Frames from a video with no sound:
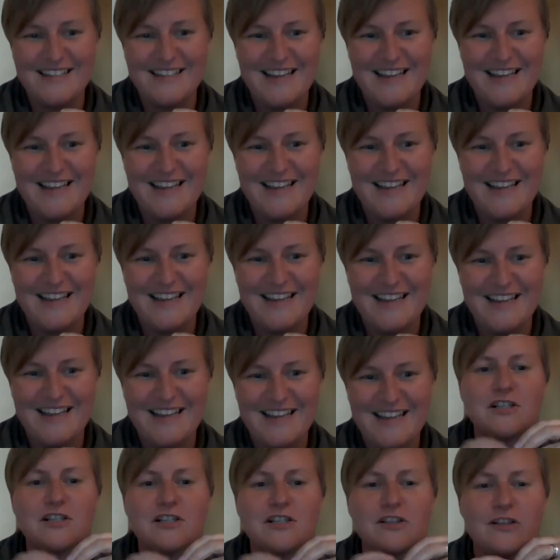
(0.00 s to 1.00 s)
how it's
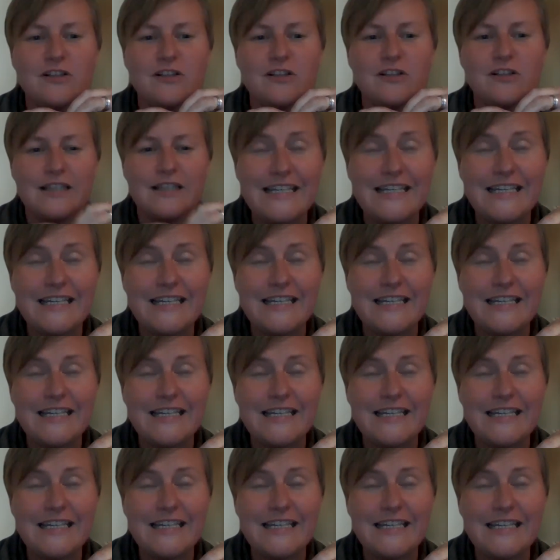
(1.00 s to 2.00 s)
like, okay, what's just the
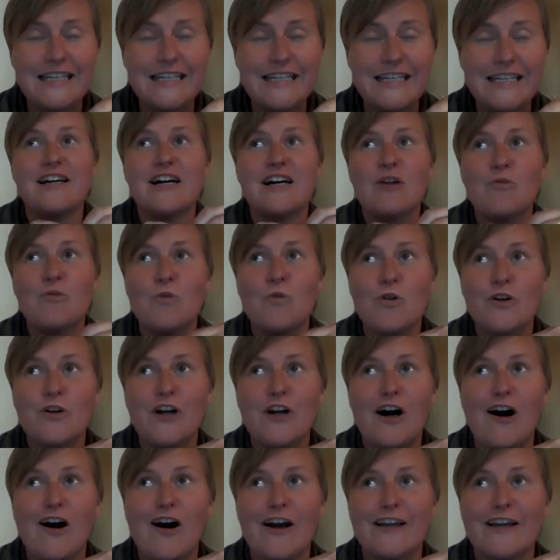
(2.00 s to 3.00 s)
least,
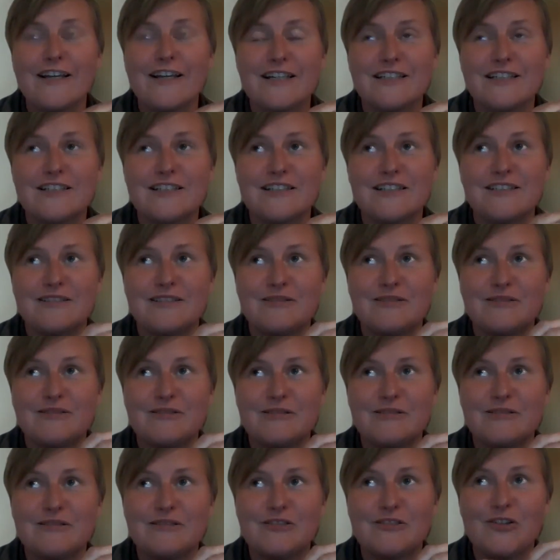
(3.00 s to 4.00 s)

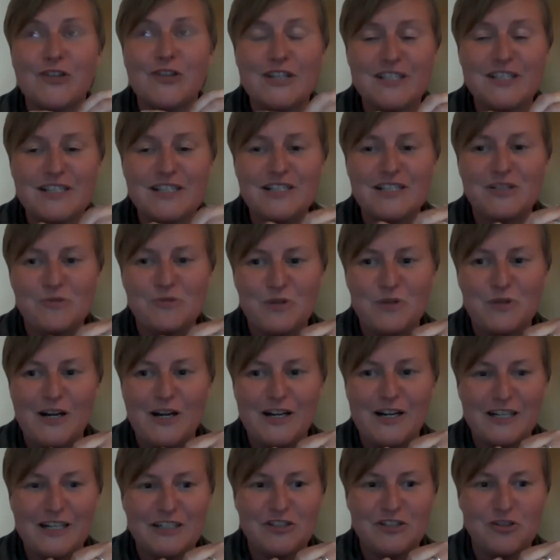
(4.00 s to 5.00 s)
the easiest way
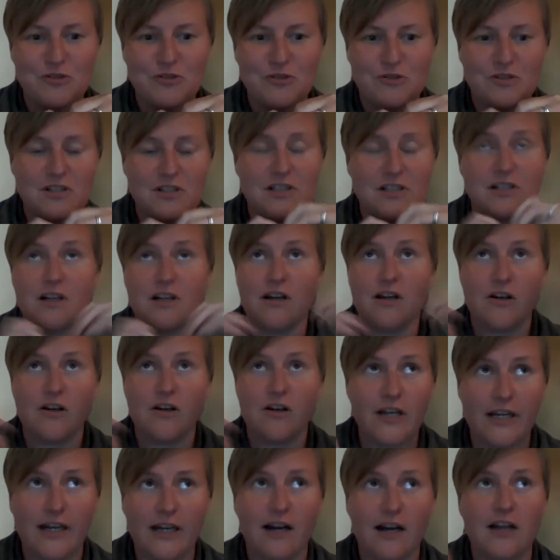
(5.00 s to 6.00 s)
I can do is, it's like,
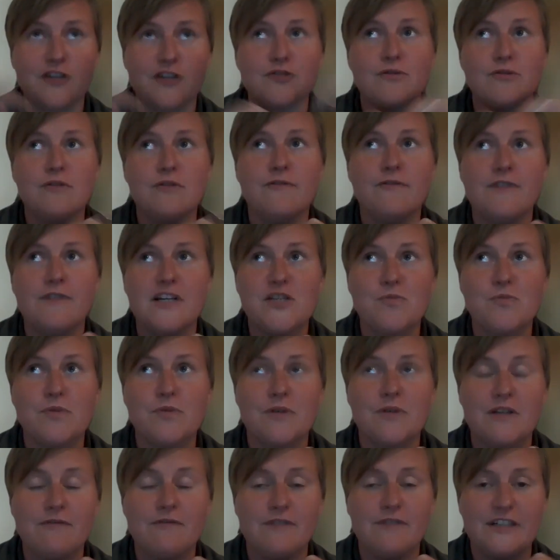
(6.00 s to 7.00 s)
okay, I do a
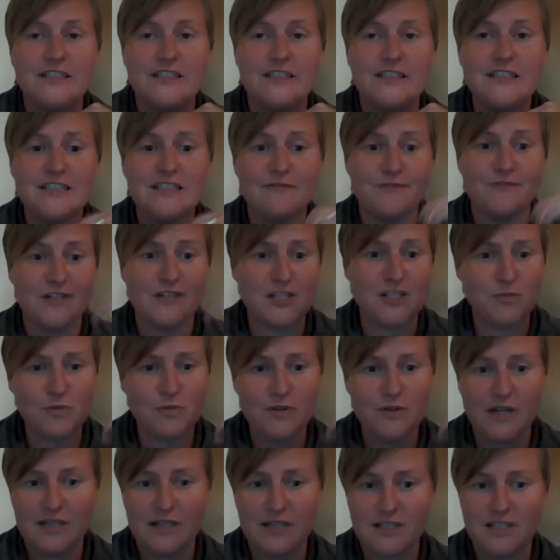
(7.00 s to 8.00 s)
Facebook event, and
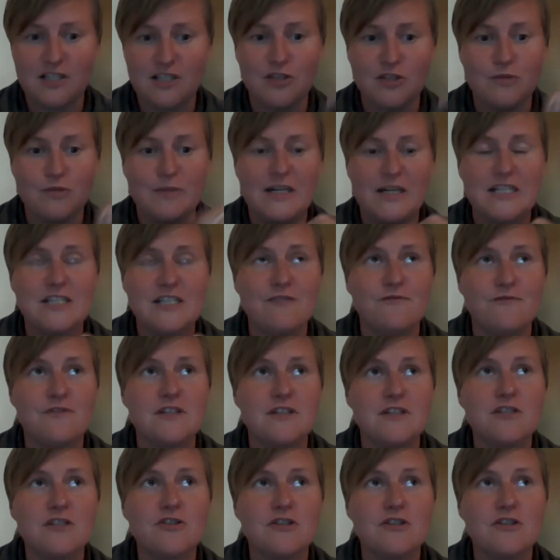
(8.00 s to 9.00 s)
Facebook has this amazing
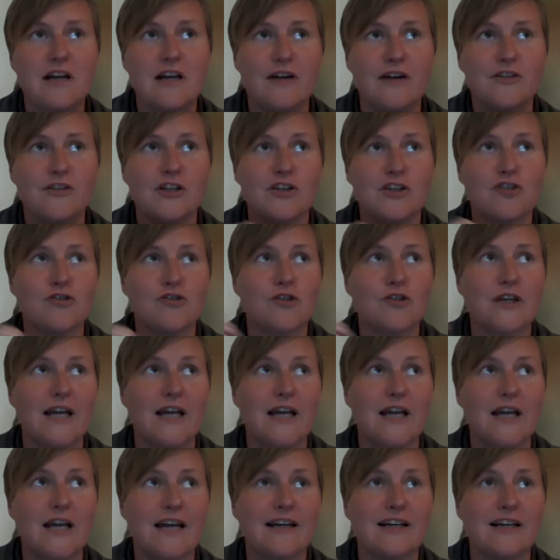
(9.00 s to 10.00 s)
feature now that you
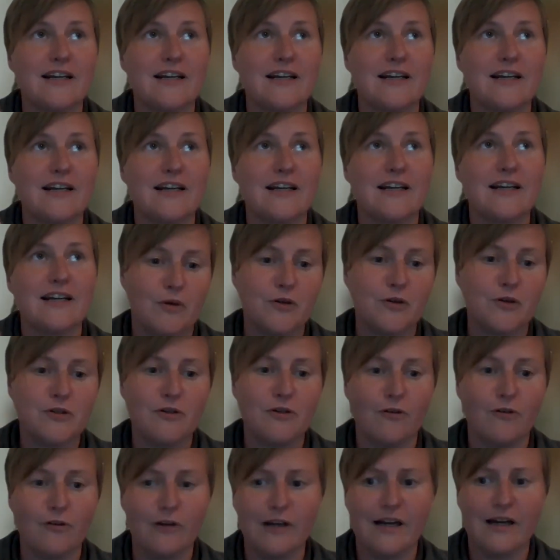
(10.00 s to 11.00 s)
can actually
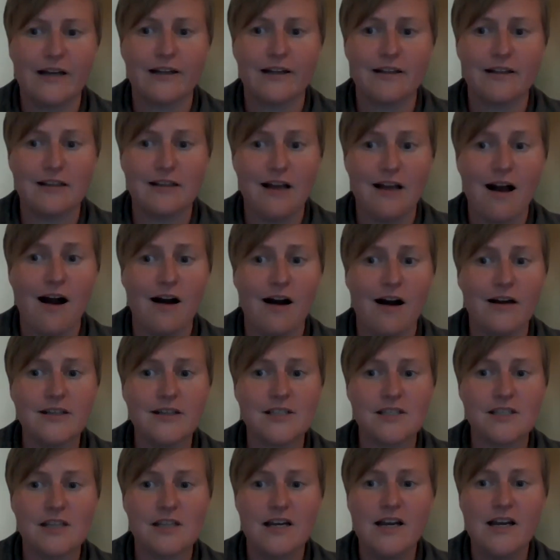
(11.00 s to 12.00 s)
promote an online
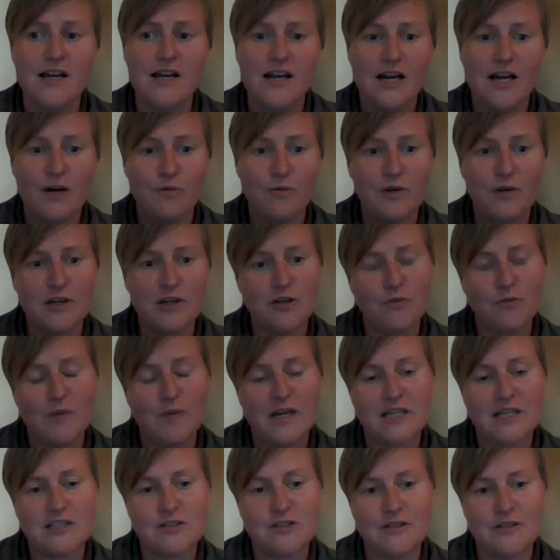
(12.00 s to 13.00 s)
class. And when you
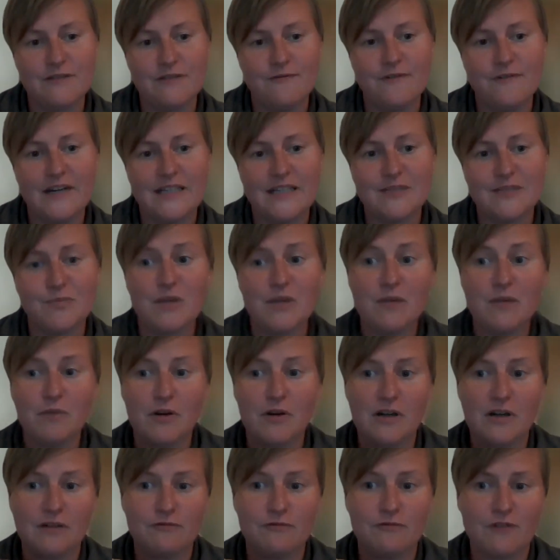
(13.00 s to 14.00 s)
make the event,
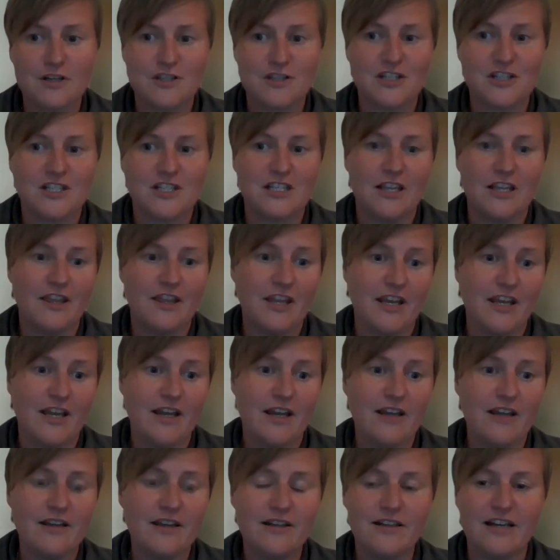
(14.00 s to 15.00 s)
people can register
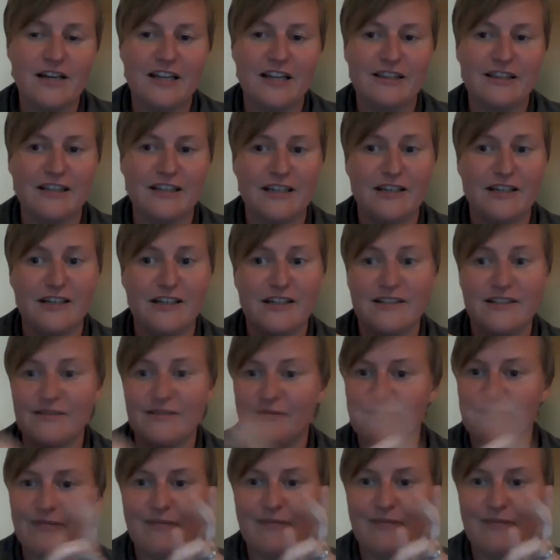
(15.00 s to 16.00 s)
there and then